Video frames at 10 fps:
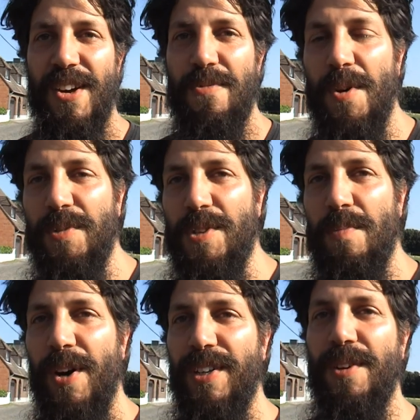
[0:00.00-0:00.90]
What was the
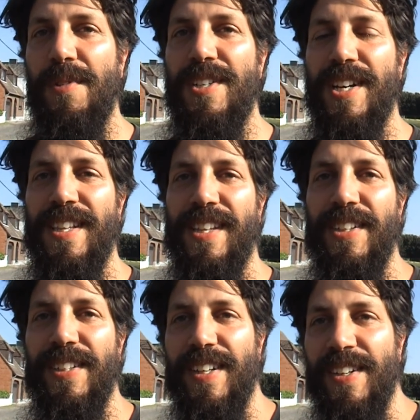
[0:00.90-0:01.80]
point at which I
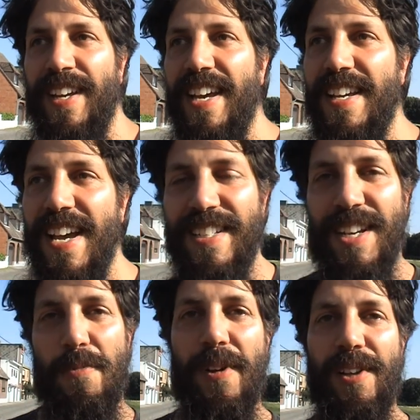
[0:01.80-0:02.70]
thought, okay, yes, I
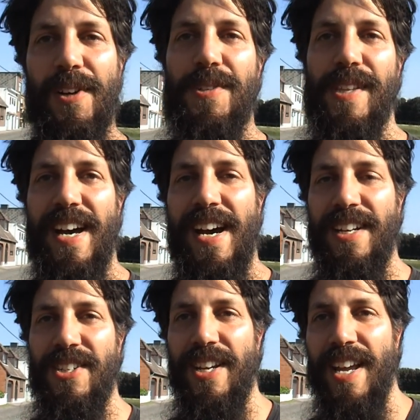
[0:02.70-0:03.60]
will go to that
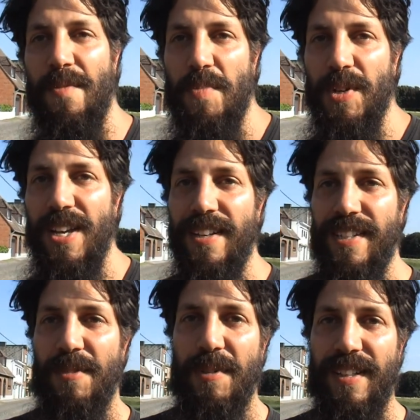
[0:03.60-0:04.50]
action camp, or yes,
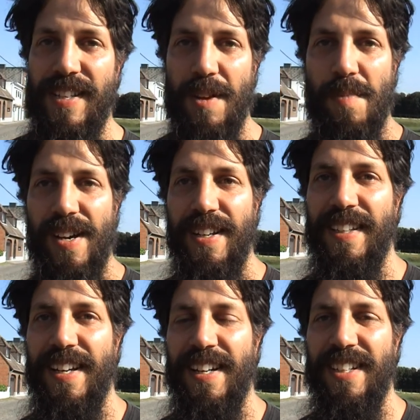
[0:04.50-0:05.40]
I will take part in
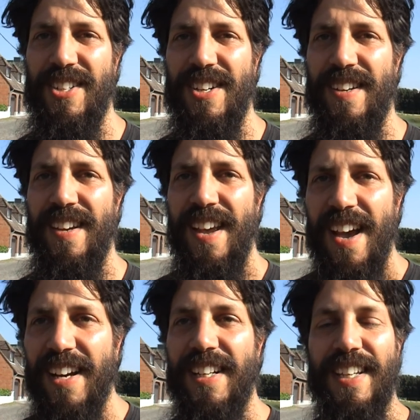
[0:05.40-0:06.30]
that action?
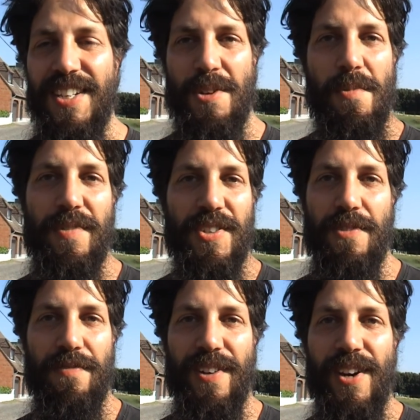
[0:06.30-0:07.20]
And I think some of us
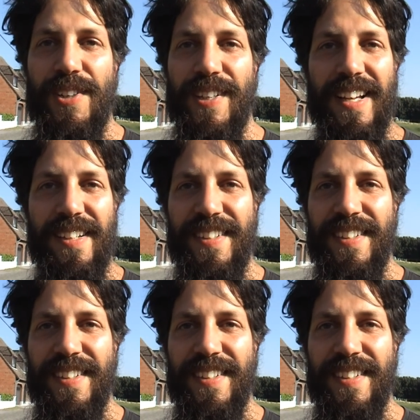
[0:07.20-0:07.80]
have forgotten that.